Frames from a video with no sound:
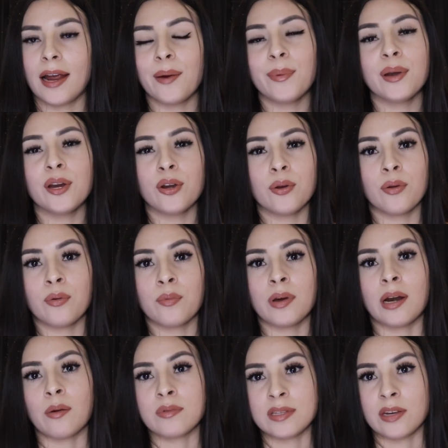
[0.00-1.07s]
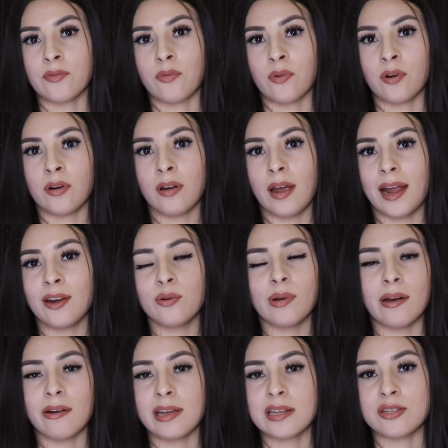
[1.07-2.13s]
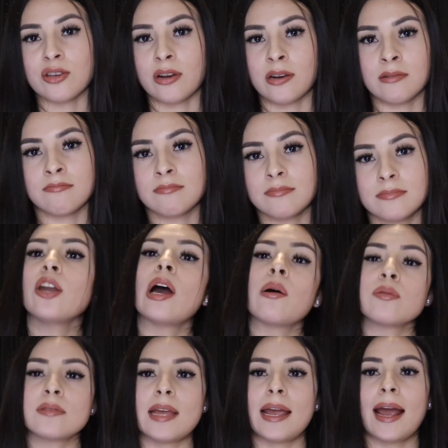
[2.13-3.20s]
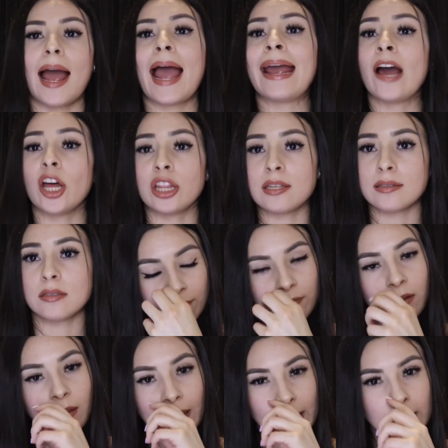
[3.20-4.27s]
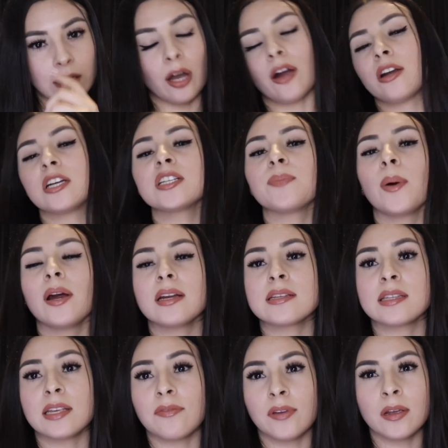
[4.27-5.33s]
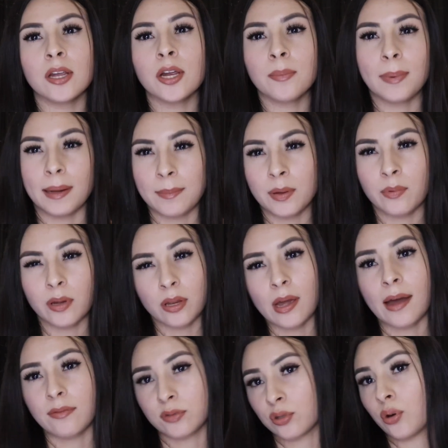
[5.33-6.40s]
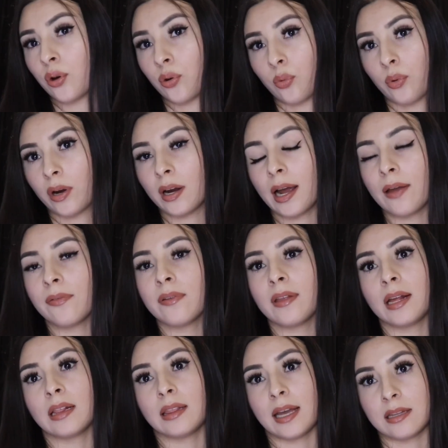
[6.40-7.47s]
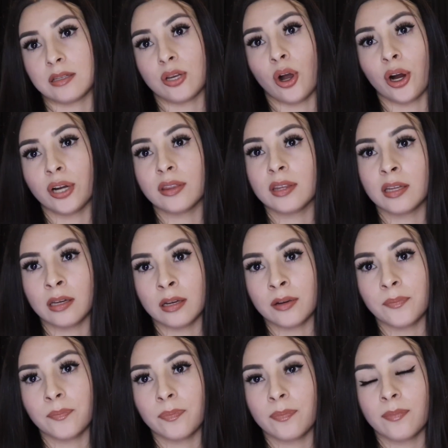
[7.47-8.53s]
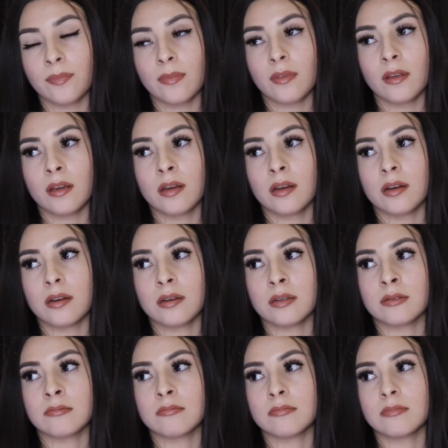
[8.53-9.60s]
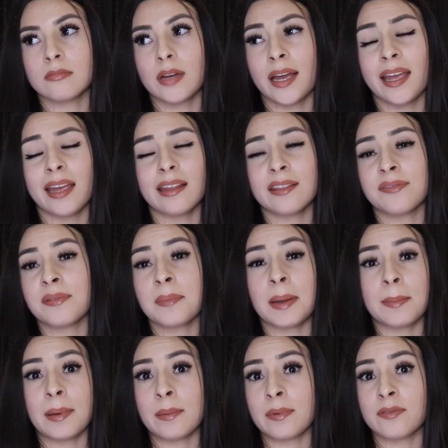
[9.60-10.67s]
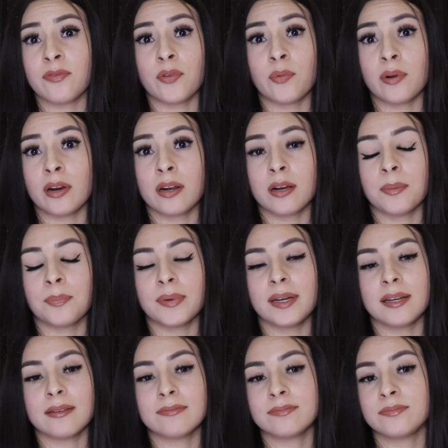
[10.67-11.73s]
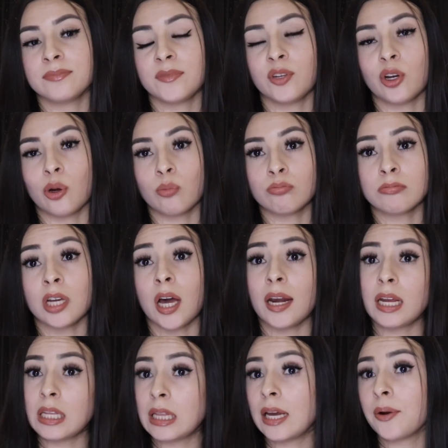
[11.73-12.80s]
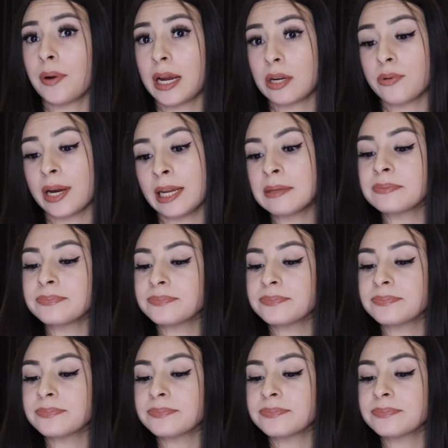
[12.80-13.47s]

already knew what I was in for. I knew how kids are. I was like, I got this. I feel like the hardest part is leaving your baby when you have to go to work. I feel like that's a hard thing. I hate leaving my baby for work, but you know, gotta get that grind, right?